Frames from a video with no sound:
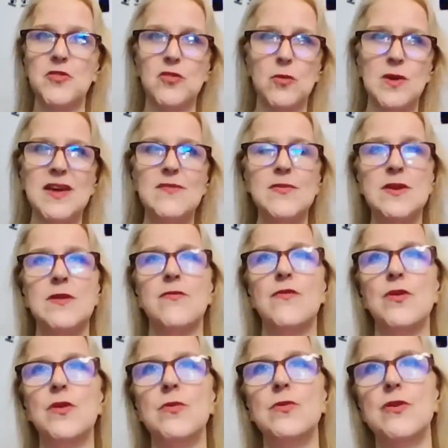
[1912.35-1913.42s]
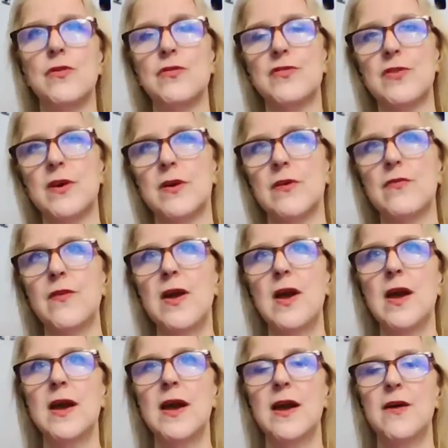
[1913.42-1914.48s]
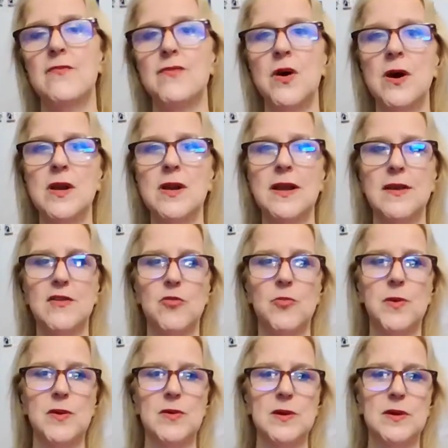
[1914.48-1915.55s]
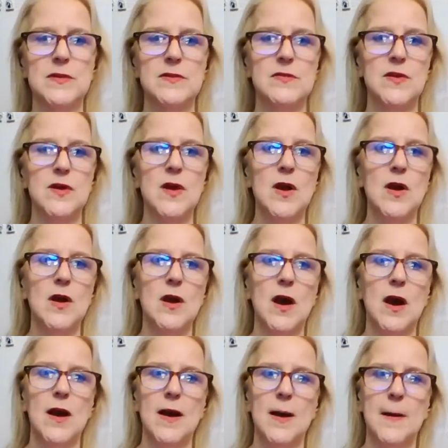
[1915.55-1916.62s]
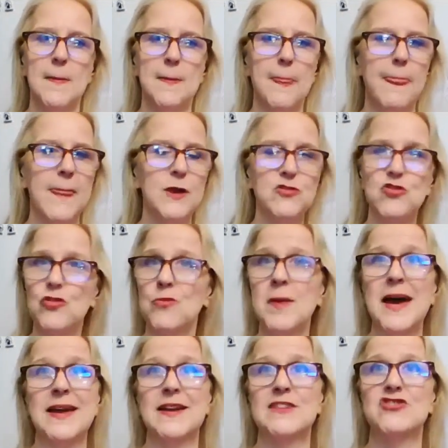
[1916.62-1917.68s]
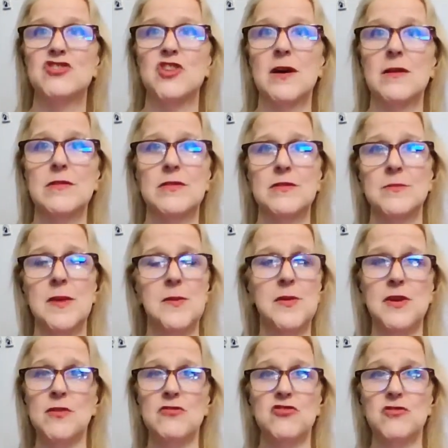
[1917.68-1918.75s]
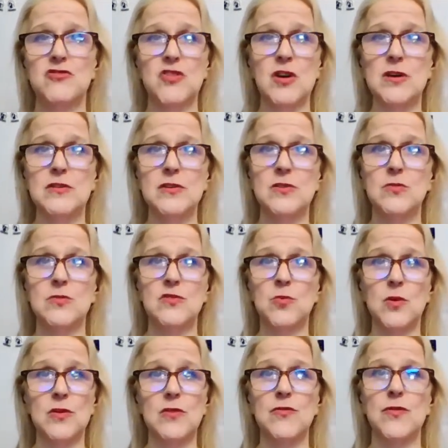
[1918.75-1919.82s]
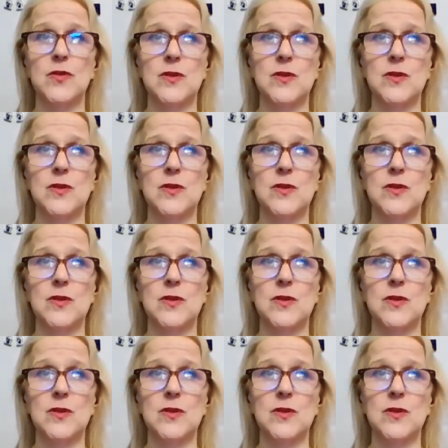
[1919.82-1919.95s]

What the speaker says: So even if you yourself have not experienced a traumatic childhood, maybe your childhood was wonderful